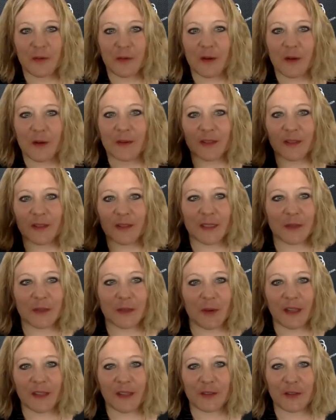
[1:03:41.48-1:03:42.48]
welcome. This has
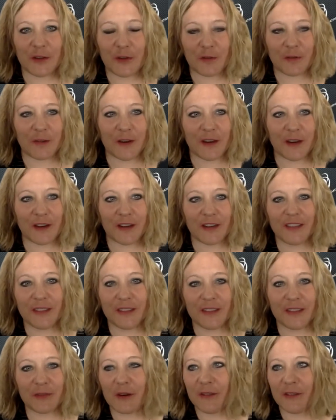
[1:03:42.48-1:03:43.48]
been so fun.
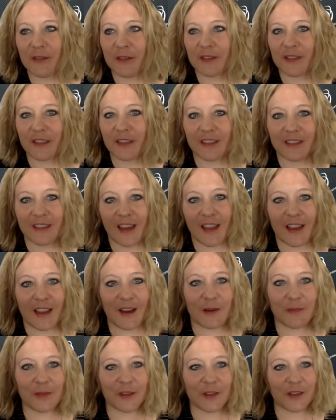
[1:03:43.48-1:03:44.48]
It's one of those exciting
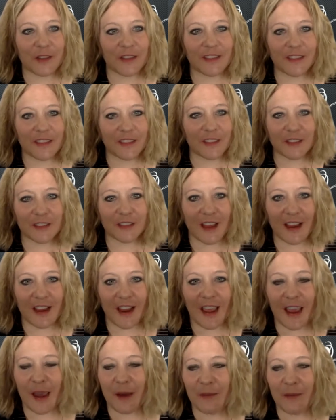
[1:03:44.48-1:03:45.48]
opportunities that just kind
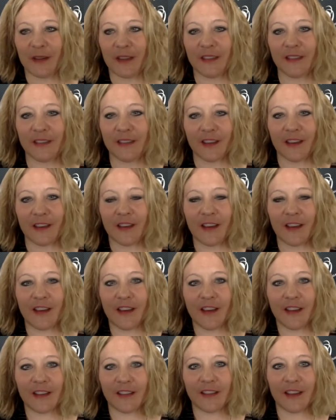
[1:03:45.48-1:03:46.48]
of happens. And
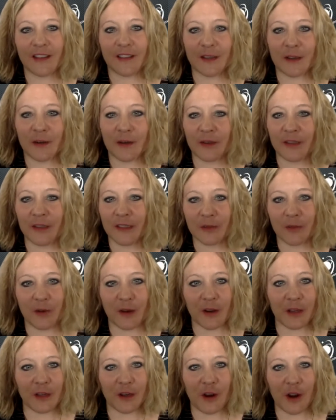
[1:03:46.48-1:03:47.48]
Lesley, we just
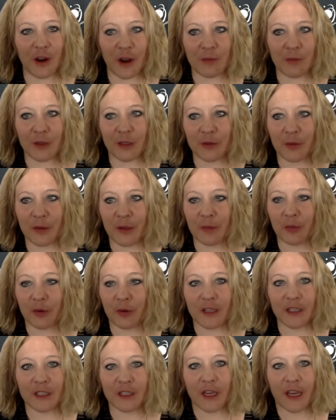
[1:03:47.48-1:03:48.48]
want you to know how much we
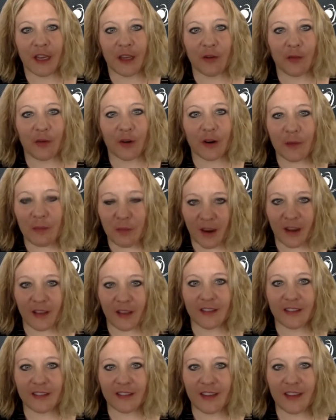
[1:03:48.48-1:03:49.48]
appreciate you working behind
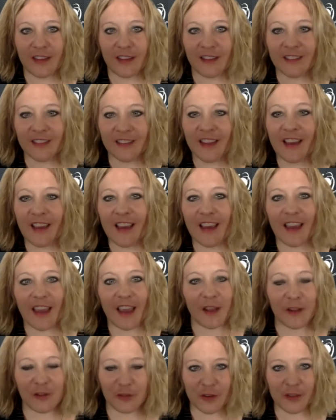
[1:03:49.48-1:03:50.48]
the scenes,
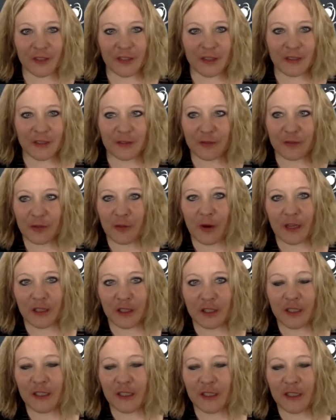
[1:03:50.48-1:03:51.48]
answering tons of
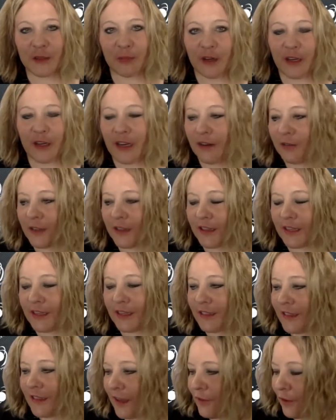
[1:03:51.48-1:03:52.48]
questions, putting everything
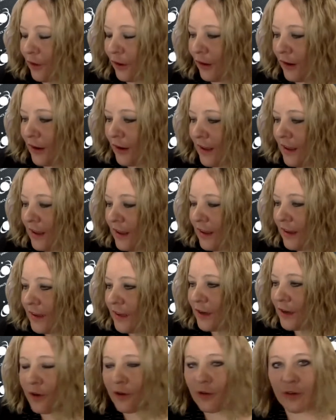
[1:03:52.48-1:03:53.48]
together.
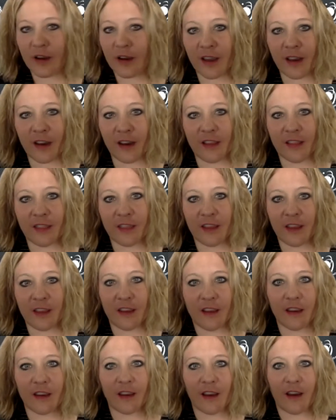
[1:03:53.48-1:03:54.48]
You know, and I
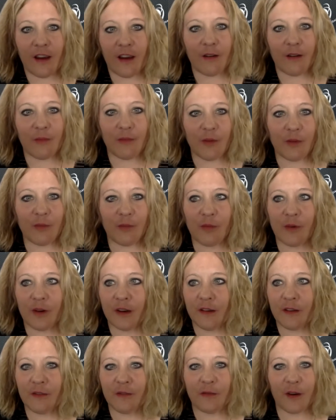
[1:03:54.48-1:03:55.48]
think um, one
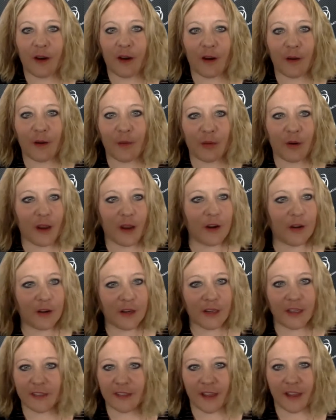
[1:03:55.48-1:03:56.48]
of our
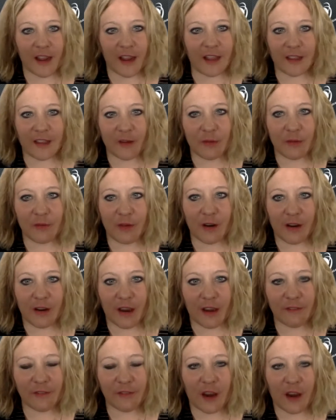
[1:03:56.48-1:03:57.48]
priorities I think we've all
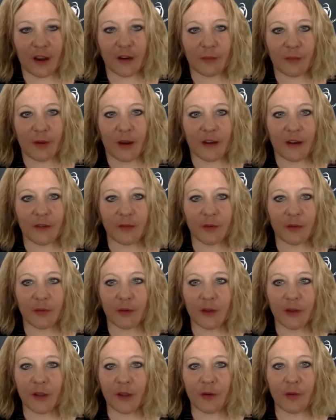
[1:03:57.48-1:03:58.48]
kind of talked about is we
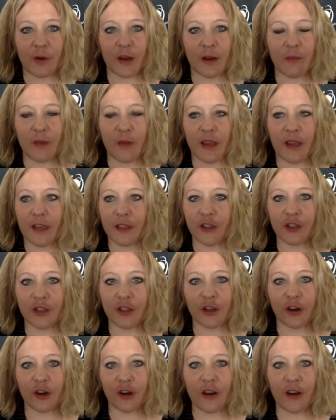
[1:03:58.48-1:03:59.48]
really want to make
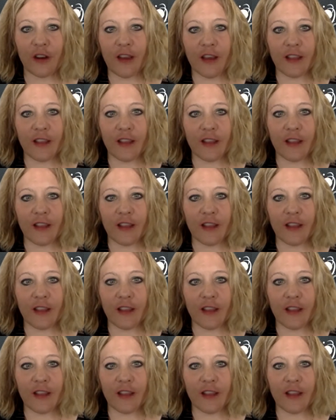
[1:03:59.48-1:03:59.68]
ensure